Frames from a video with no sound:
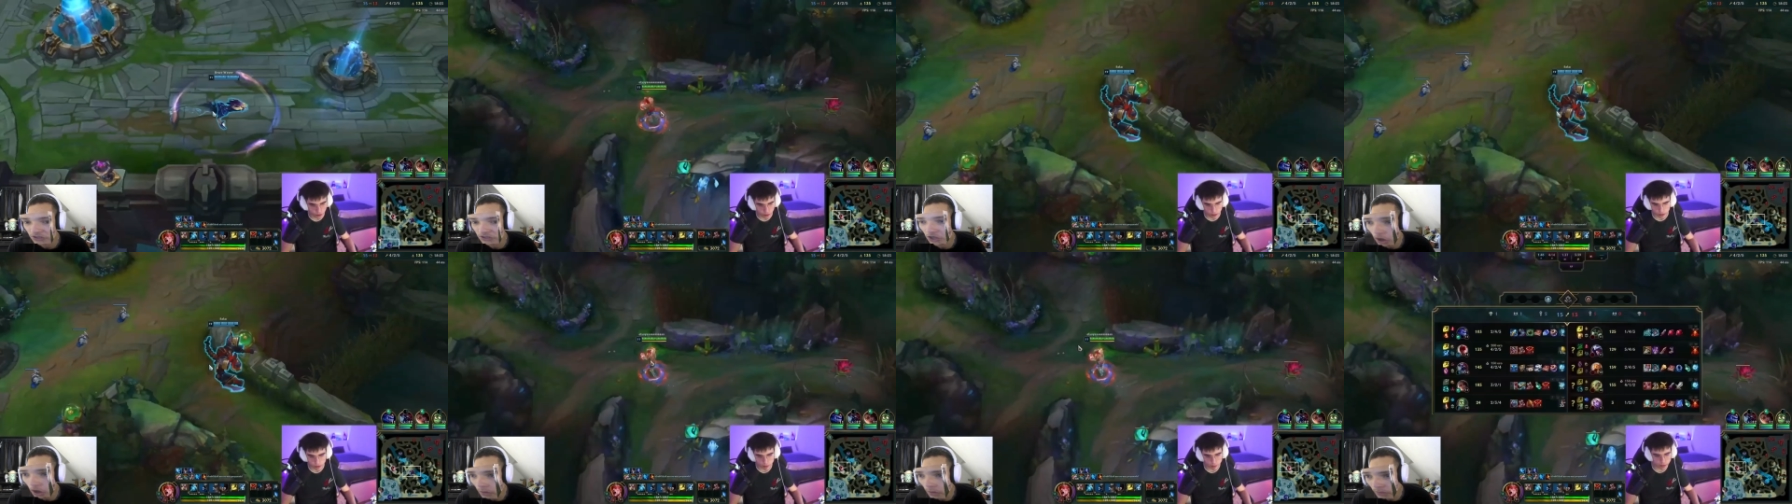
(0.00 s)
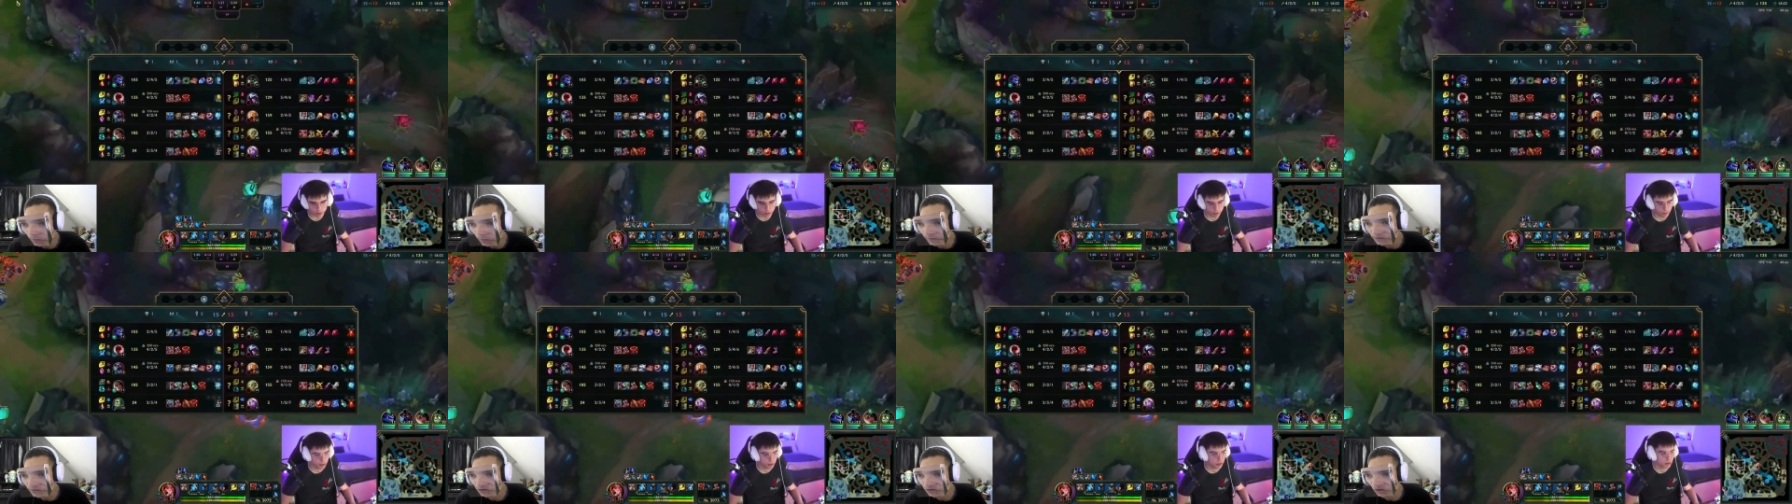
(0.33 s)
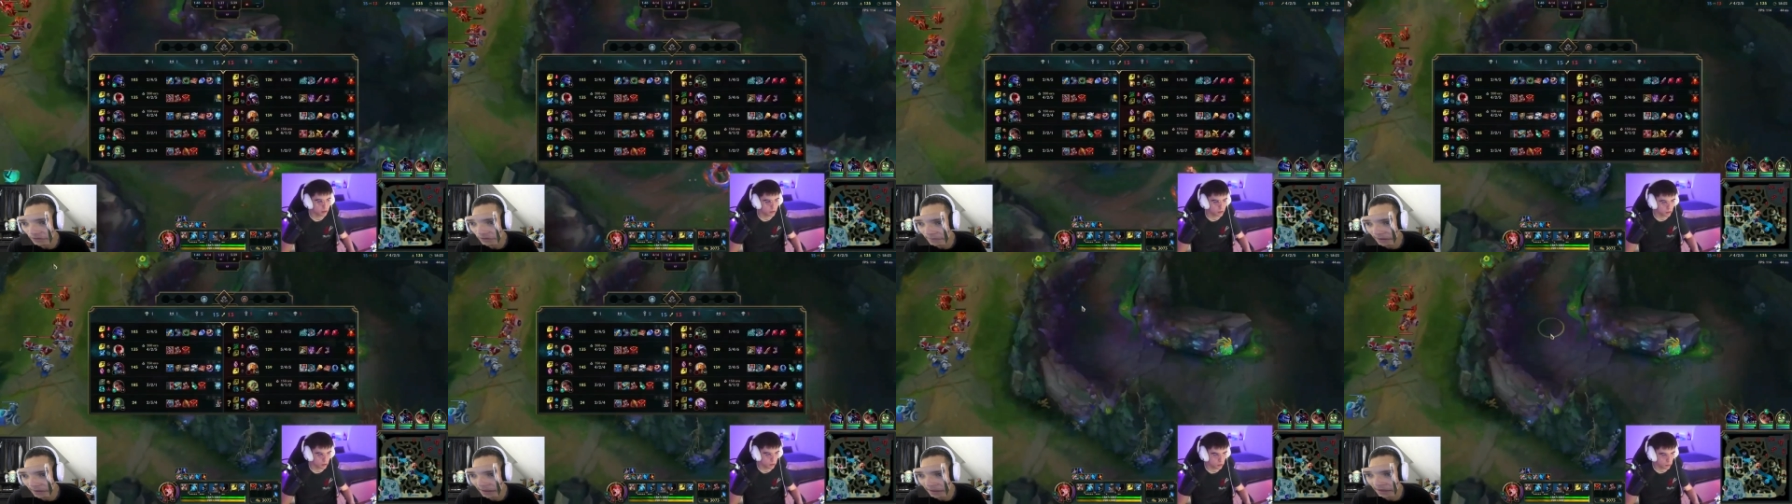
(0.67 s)
top of
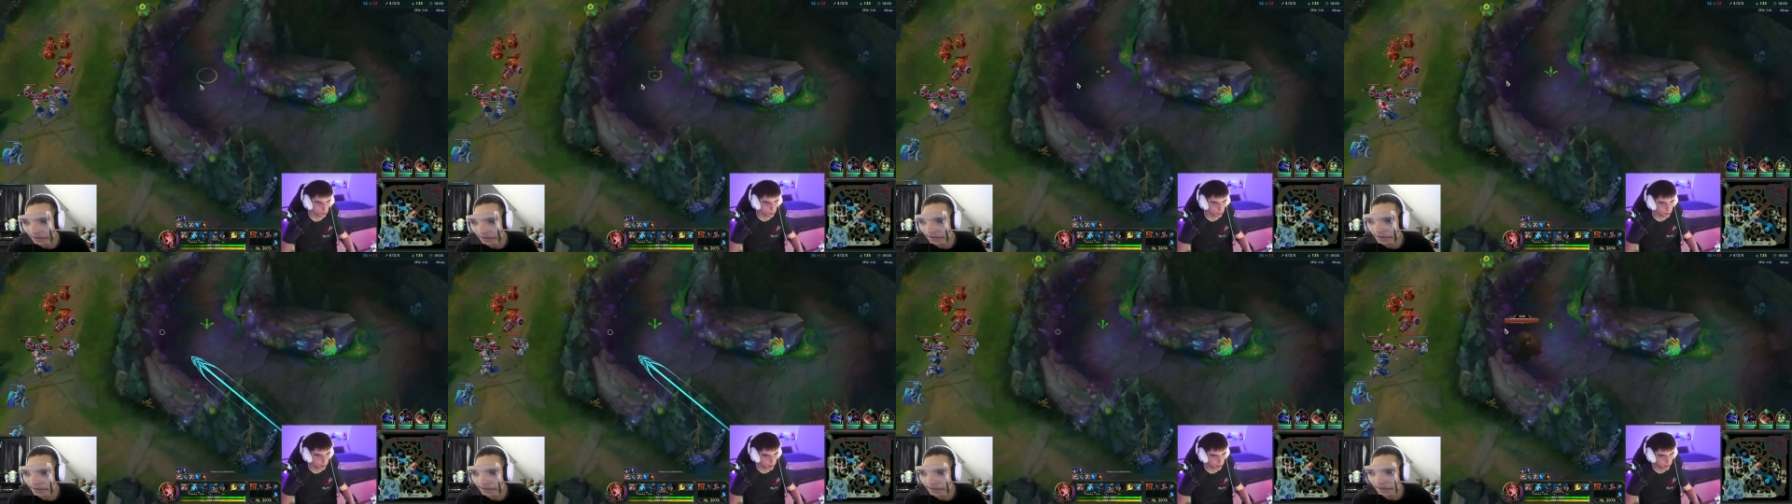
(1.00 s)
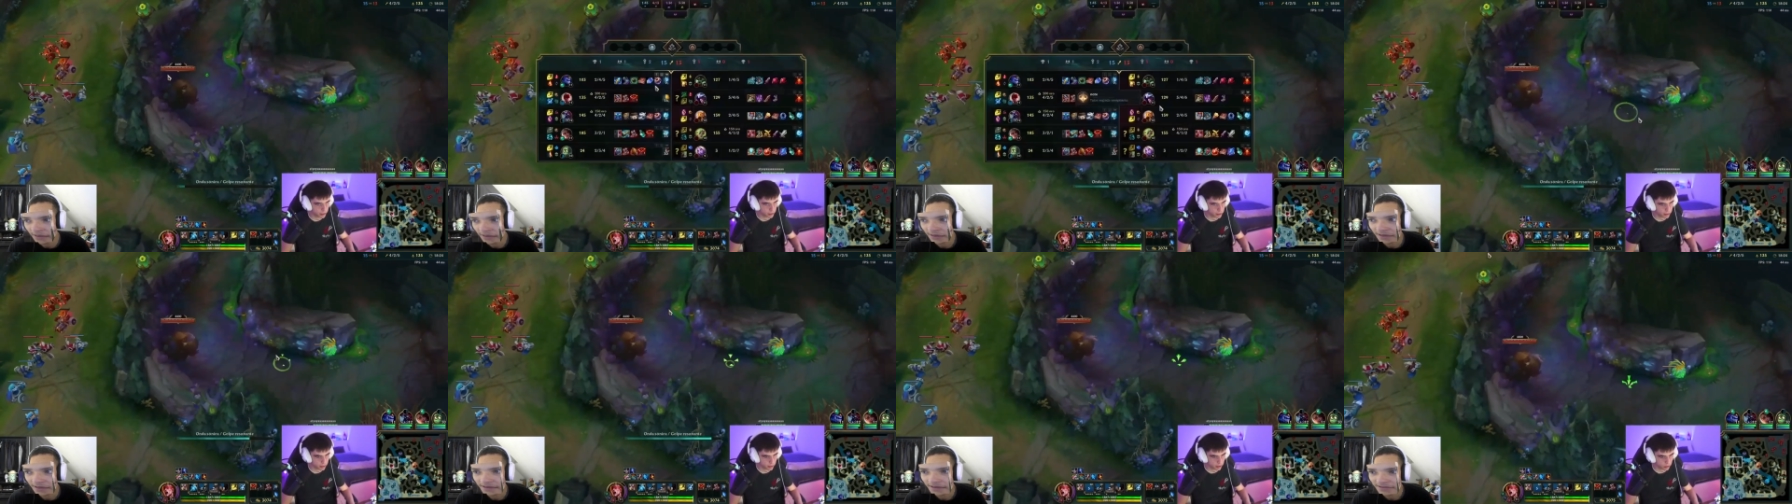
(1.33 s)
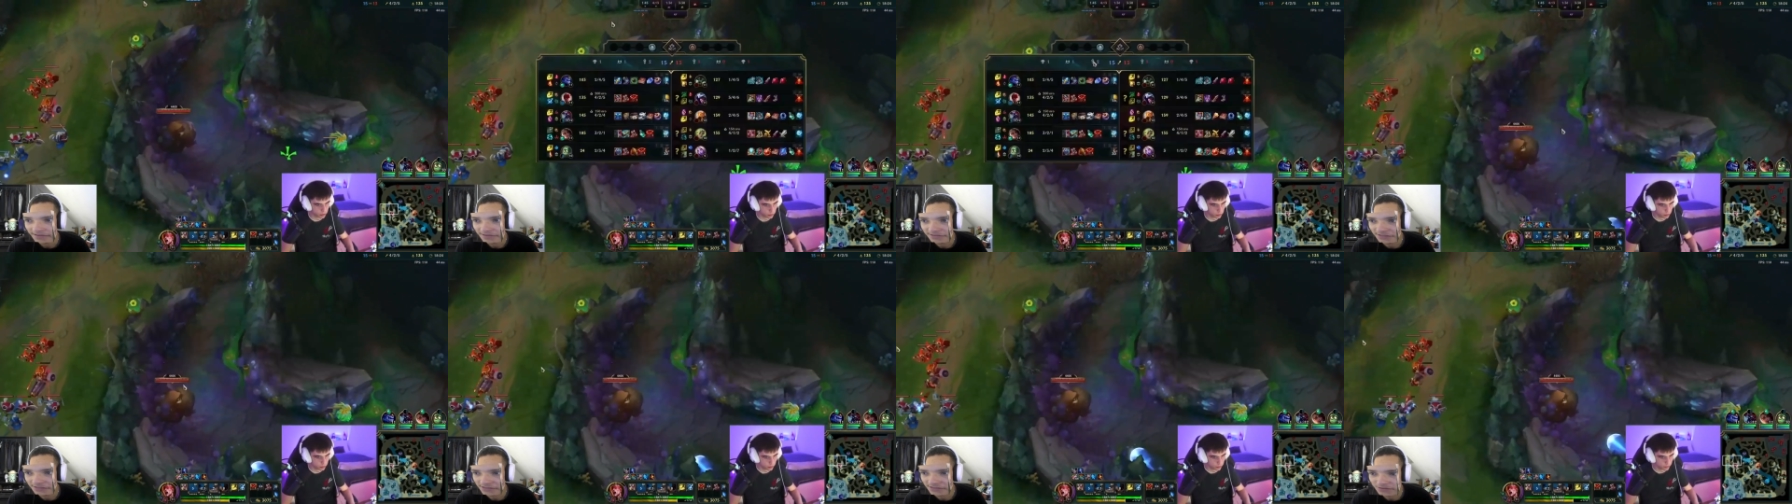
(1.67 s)
scrimming,
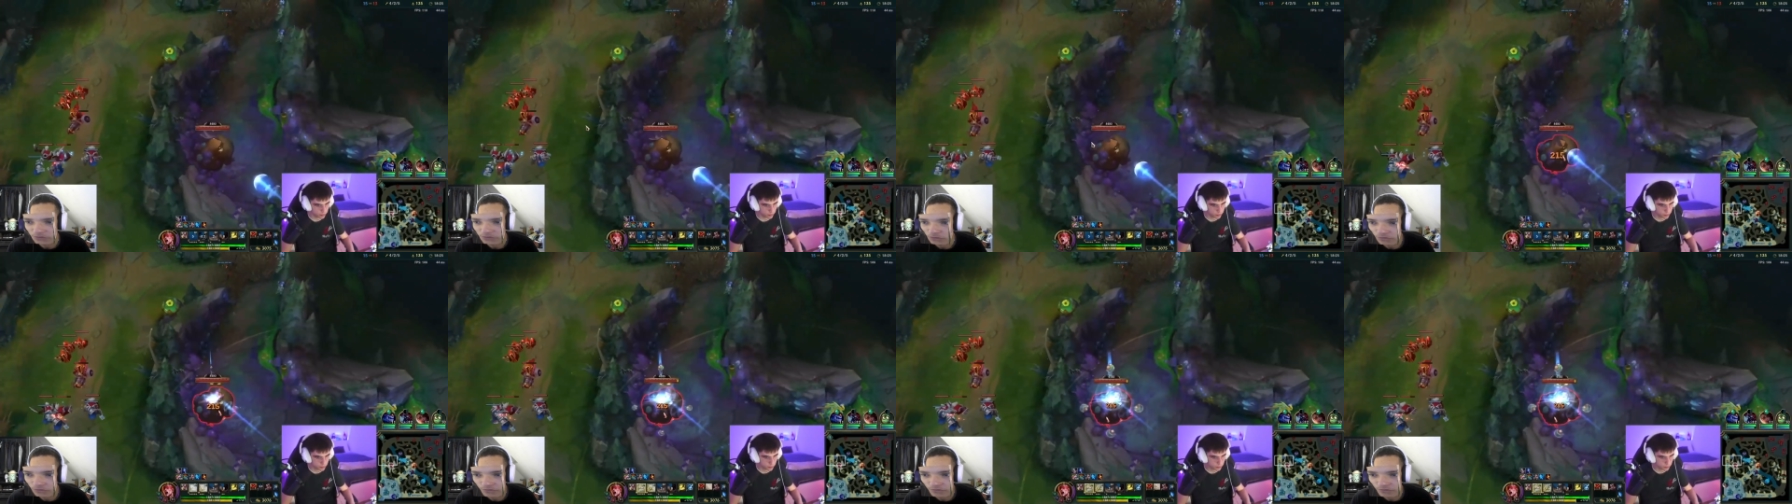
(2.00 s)
just